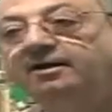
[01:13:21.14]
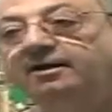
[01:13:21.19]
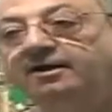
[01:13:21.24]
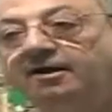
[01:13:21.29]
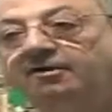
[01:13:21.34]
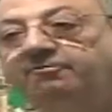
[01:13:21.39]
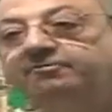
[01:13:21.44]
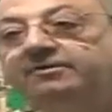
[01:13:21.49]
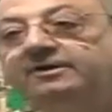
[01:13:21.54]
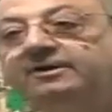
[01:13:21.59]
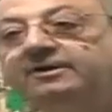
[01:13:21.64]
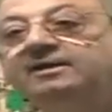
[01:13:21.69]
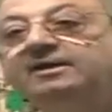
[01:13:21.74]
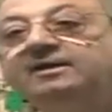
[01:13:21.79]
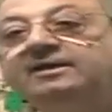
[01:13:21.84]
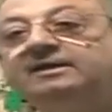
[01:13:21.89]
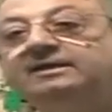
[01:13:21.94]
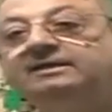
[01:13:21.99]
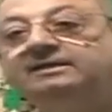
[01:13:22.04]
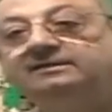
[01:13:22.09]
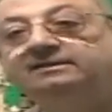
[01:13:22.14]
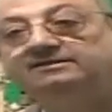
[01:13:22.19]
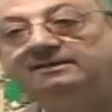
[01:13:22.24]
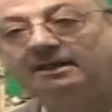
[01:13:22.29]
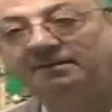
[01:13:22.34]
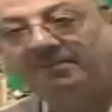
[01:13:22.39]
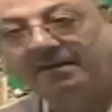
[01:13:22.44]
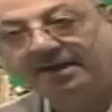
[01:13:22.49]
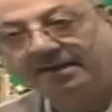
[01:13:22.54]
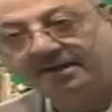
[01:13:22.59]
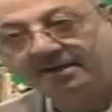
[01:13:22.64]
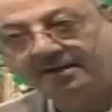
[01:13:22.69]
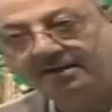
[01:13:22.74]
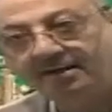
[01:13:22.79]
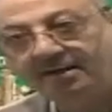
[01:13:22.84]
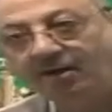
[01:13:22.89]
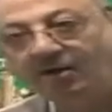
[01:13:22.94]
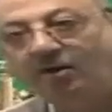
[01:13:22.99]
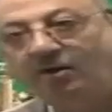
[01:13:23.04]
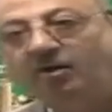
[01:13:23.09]
kafin
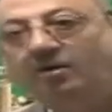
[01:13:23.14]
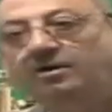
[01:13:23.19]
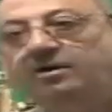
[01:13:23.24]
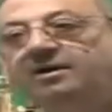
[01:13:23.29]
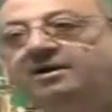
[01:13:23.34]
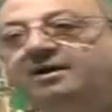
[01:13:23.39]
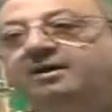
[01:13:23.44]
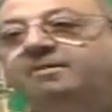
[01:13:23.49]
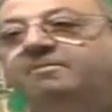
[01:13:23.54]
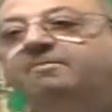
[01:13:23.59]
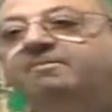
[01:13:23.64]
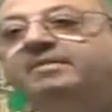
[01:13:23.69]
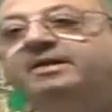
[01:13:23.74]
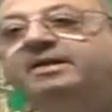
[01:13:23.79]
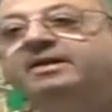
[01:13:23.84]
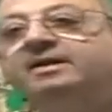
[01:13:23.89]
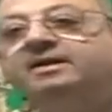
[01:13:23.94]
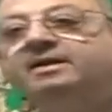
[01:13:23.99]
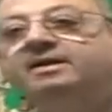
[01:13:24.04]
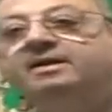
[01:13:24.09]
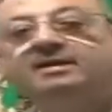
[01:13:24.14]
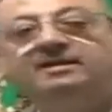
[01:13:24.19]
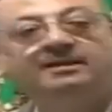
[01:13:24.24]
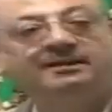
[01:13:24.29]
daman or min